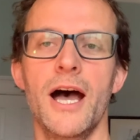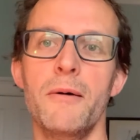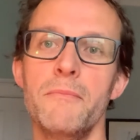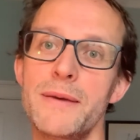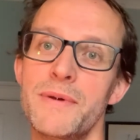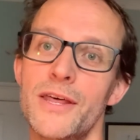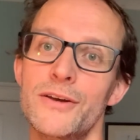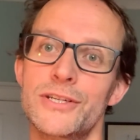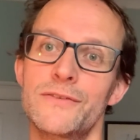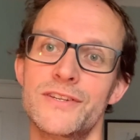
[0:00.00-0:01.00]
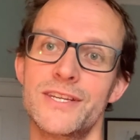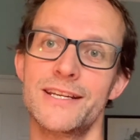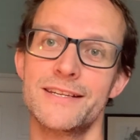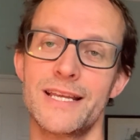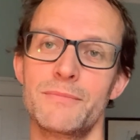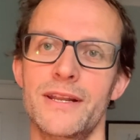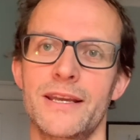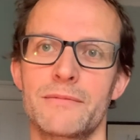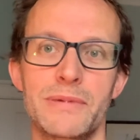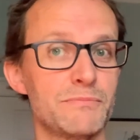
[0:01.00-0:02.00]
Maybe those you've seen at
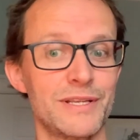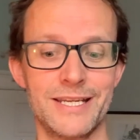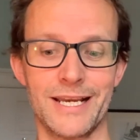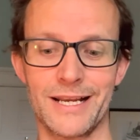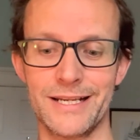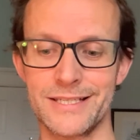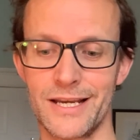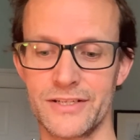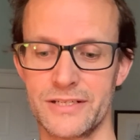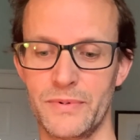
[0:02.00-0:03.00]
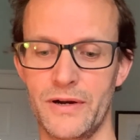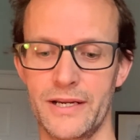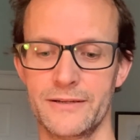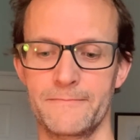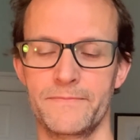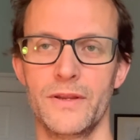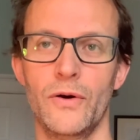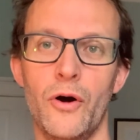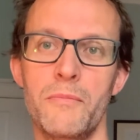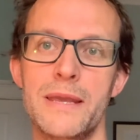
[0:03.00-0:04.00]
Summerlink and been particularly touched by.
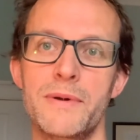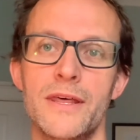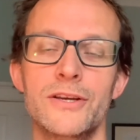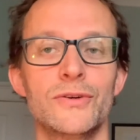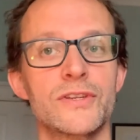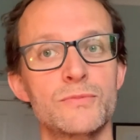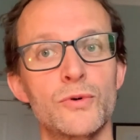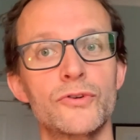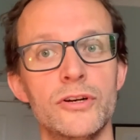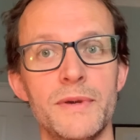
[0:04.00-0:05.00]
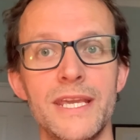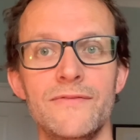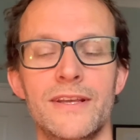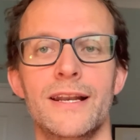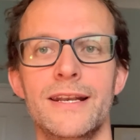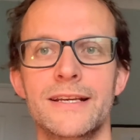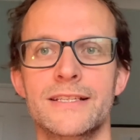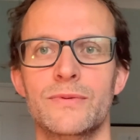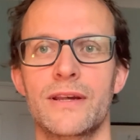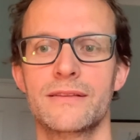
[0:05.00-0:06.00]
Or maybe those your small group evening are
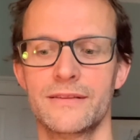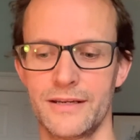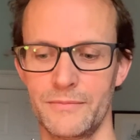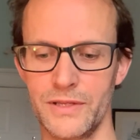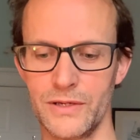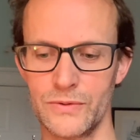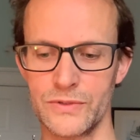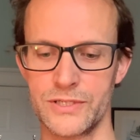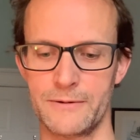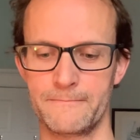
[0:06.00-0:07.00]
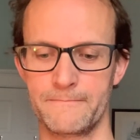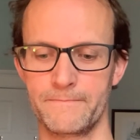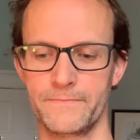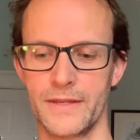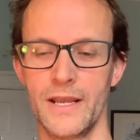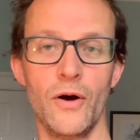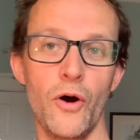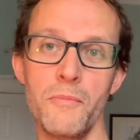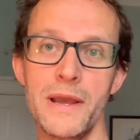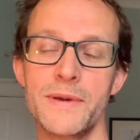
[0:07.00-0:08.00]
linked with come the autumn.
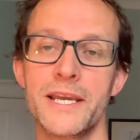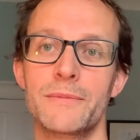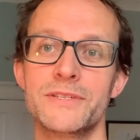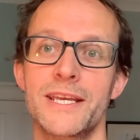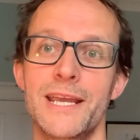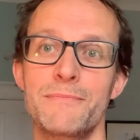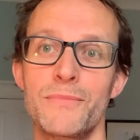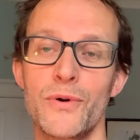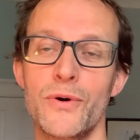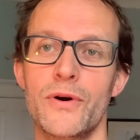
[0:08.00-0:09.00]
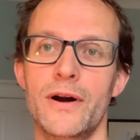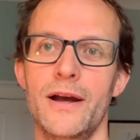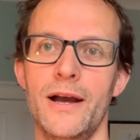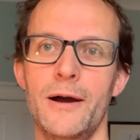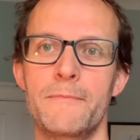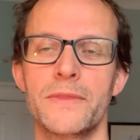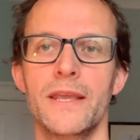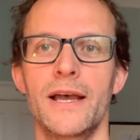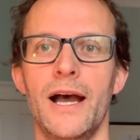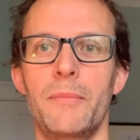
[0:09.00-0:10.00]
Or maybe come to hear more
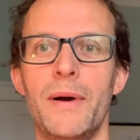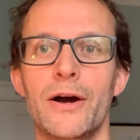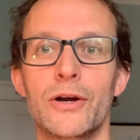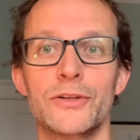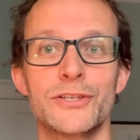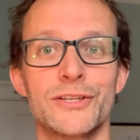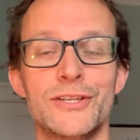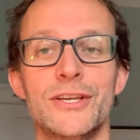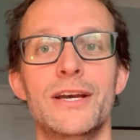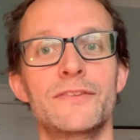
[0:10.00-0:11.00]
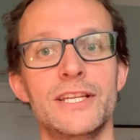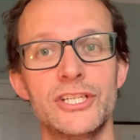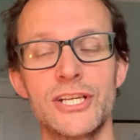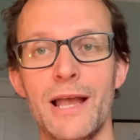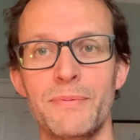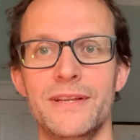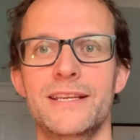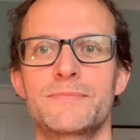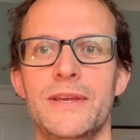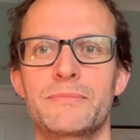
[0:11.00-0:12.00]
about God's concern for the
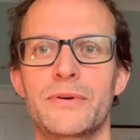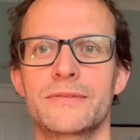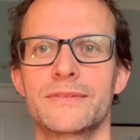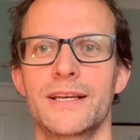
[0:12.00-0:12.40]
Japanese people